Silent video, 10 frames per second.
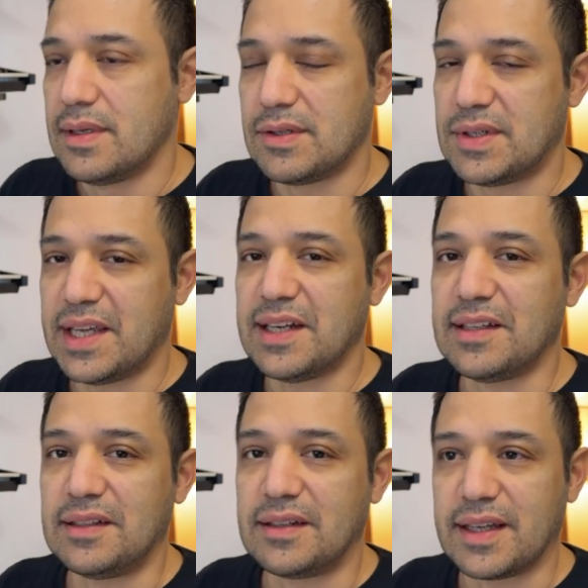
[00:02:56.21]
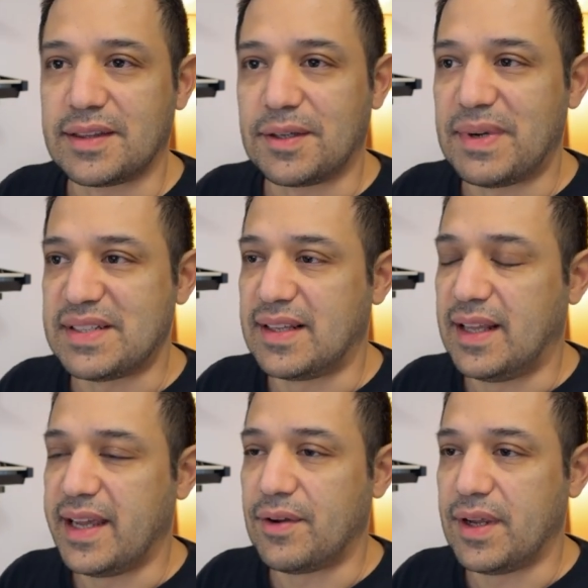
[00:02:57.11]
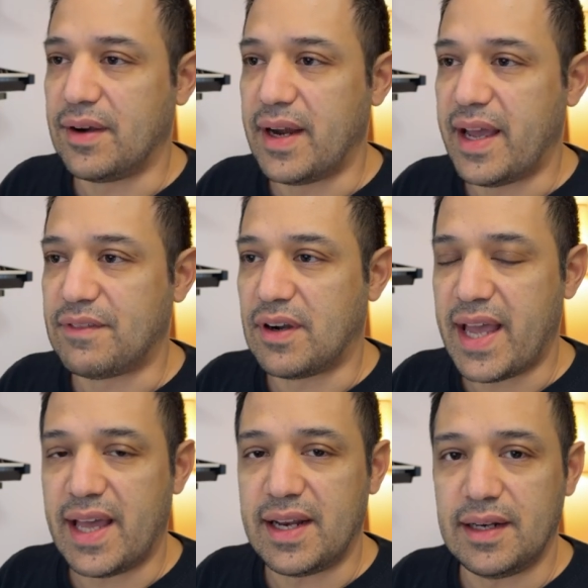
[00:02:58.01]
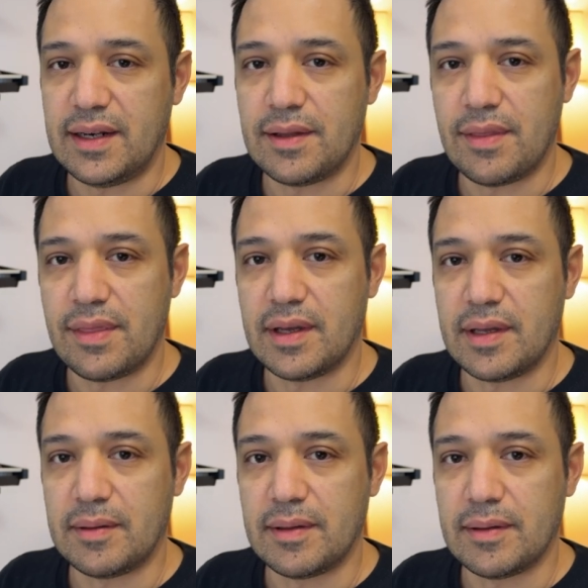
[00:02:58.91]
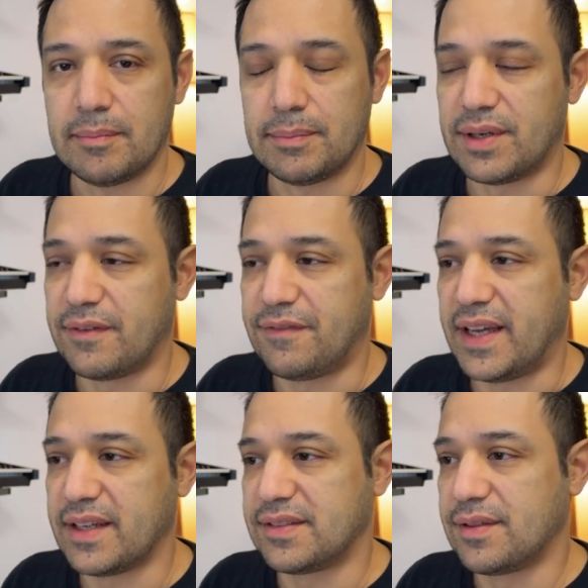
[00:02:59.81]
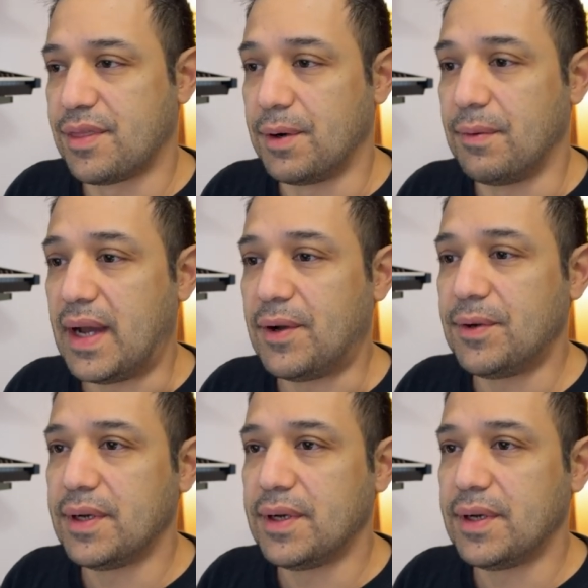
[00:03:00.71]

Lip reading: So taking a look at the rest of the layout here after adding the blur effects throughout,